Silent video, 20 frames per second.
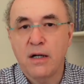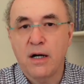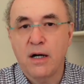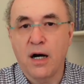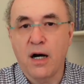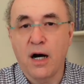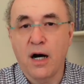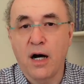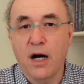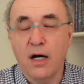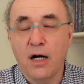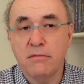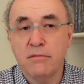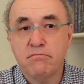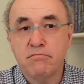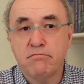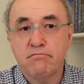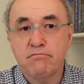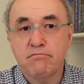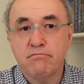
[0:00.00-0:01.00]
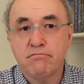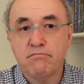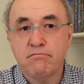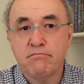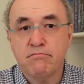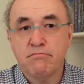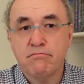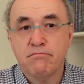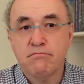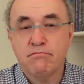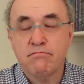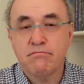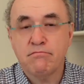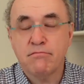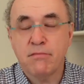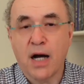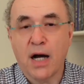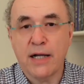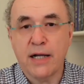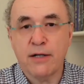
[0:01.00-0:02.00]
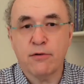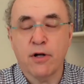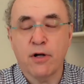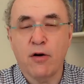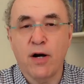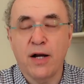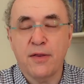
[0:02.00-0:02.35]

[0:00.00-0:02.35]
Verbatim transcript: Uh, I don't know.